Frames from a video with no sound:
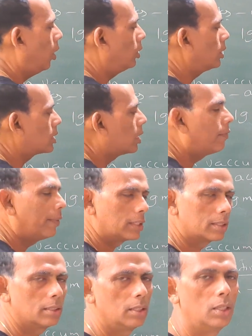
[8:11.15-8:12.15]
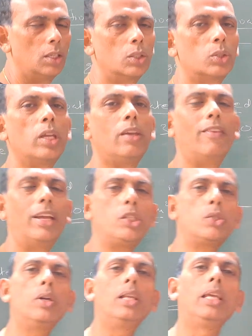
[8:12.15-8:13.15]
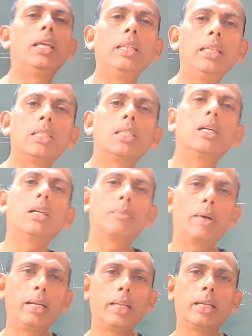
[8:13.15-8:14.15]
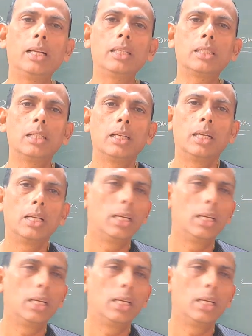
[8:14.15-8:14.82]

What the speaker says: on the surface. So eventually these drug particles